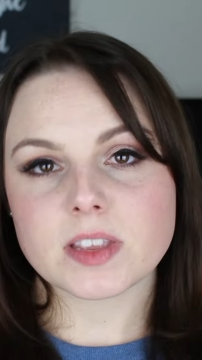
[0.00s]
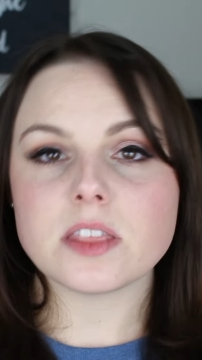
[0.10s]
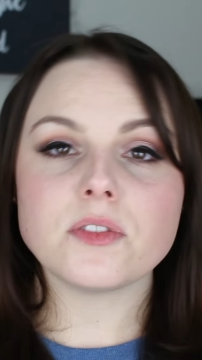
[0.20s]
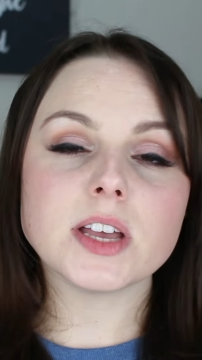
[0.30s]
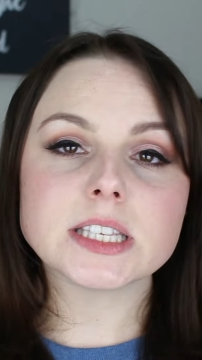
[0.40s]

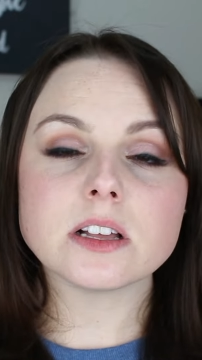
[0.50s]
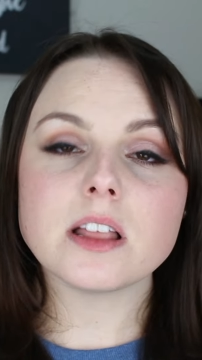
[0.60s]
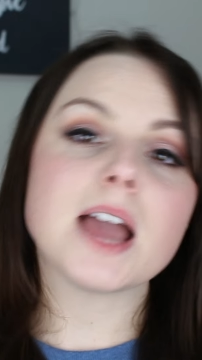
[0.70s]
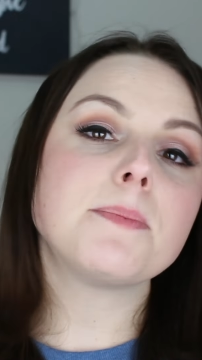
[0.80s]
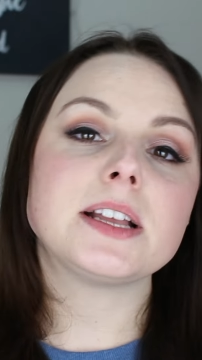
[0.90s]
The first
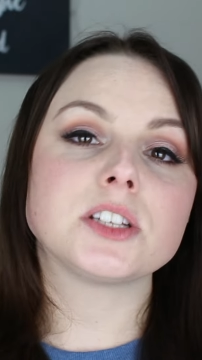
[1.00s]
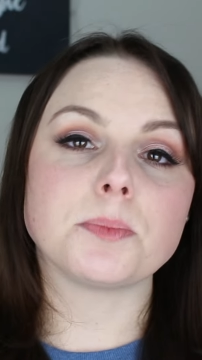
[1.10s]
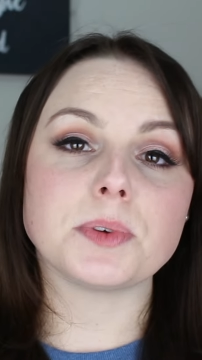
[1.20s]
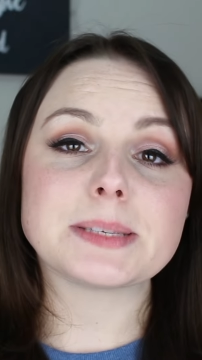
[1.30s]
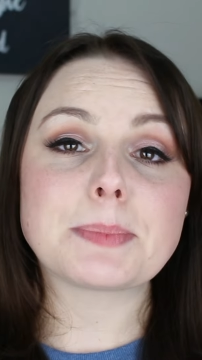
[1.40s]
colour I picked
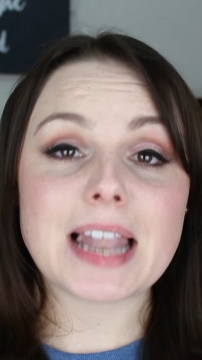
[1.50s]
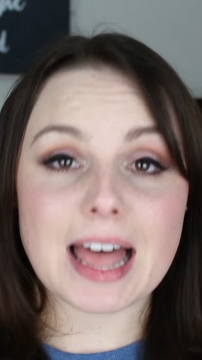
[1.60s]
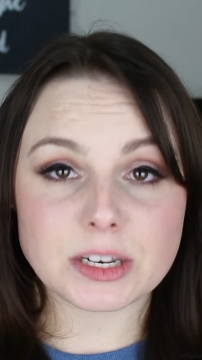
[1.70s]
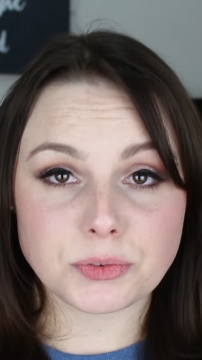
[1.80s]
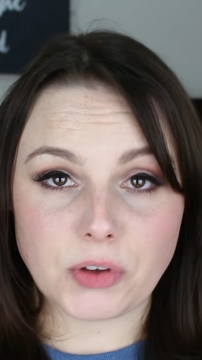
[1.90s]
up was
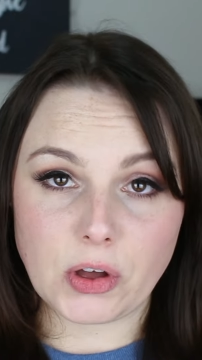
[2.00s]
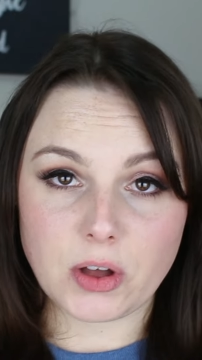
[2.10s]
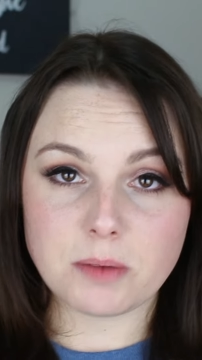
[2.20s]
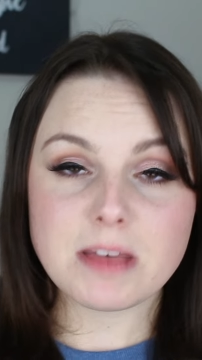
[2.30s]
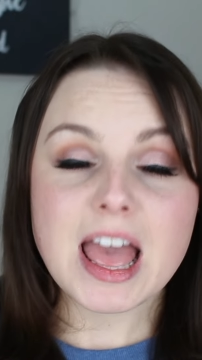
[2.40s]

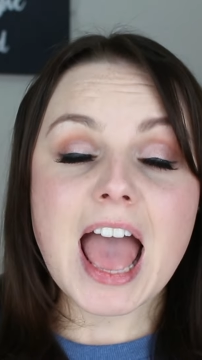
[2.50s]
Platform,